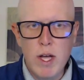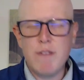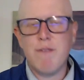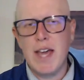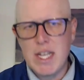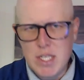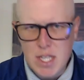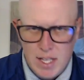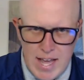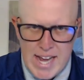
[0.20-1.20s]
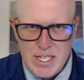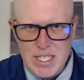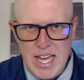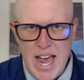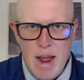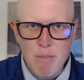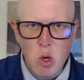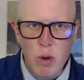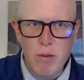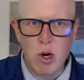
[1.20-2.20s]
fans, the last time that
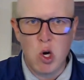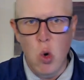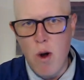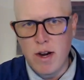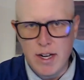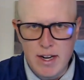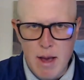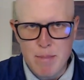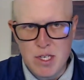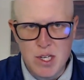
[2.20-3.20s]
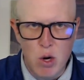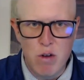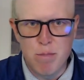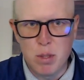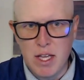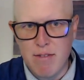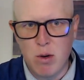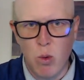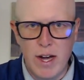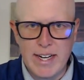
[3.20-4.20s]
we recorded an episode of Believe in
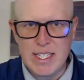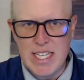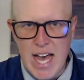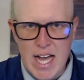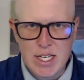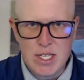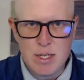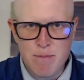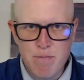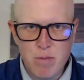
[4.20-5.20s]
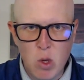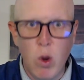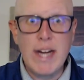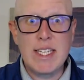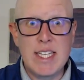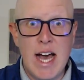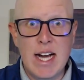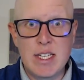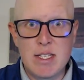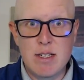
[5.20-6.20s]
White Sox, the White
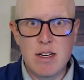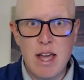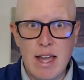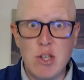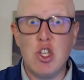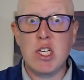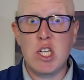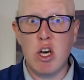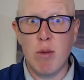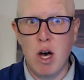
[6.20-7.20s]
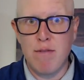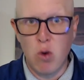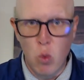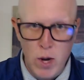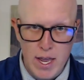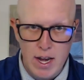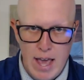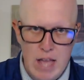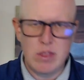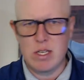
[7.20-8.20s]
Sox had just come off a win
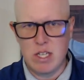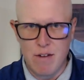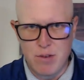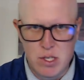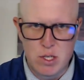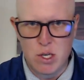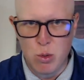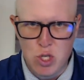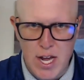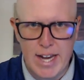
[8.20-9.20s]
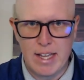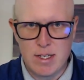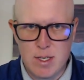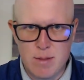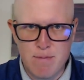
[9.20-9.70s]
at the San Francisco Giants.